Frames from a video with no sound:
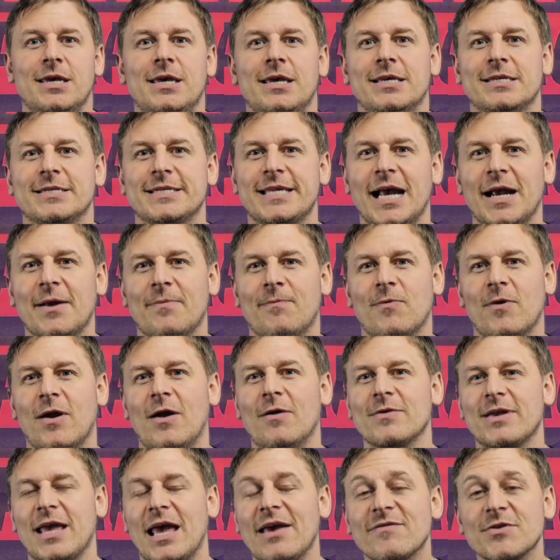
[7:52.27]
Zak
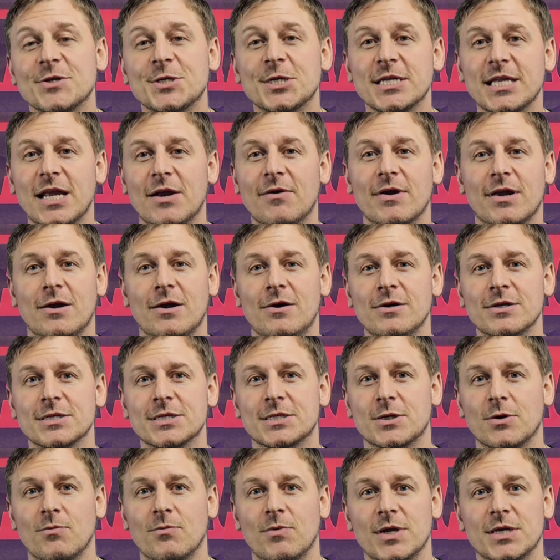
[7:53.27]
Brown gave a generic
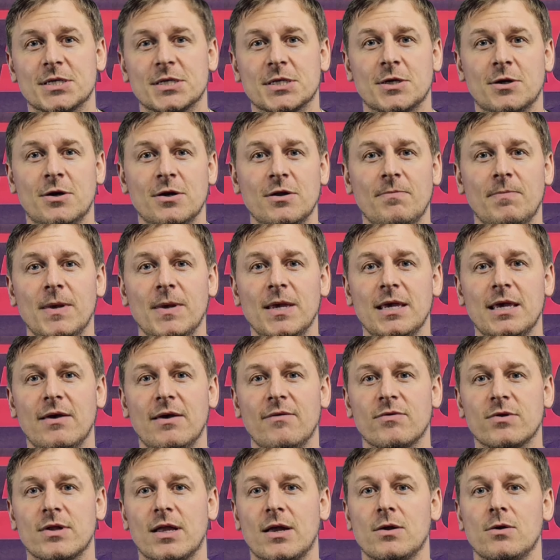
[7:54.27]
answer which could have been
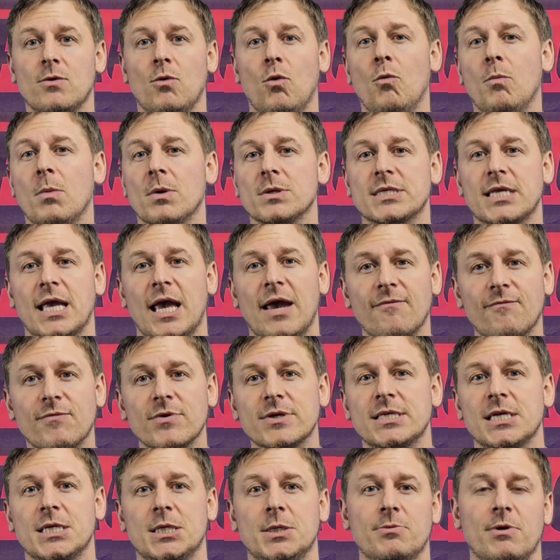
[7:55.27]
given at almost every
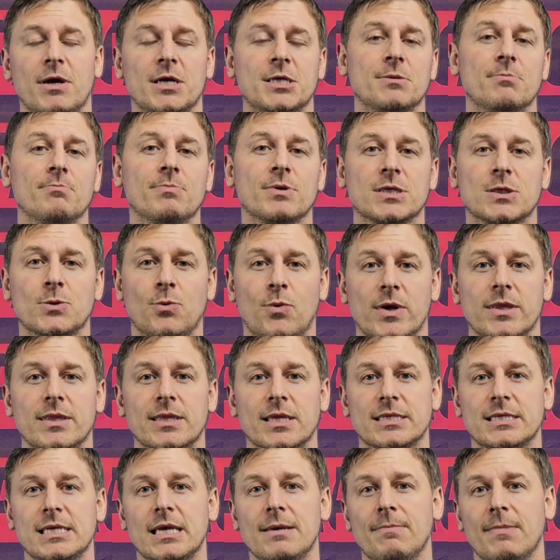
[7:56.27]
situation between the
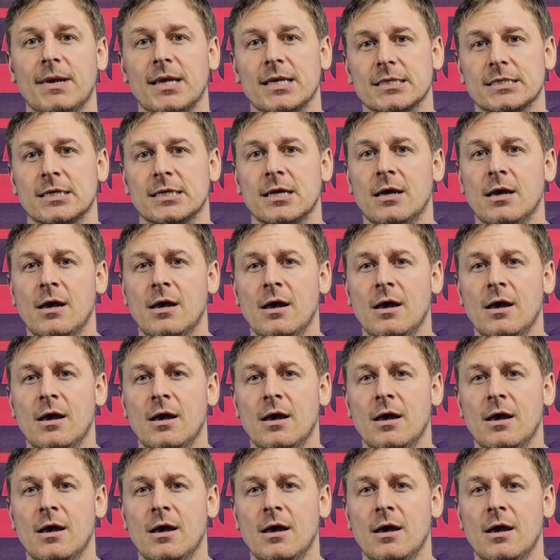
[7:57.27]
teammates.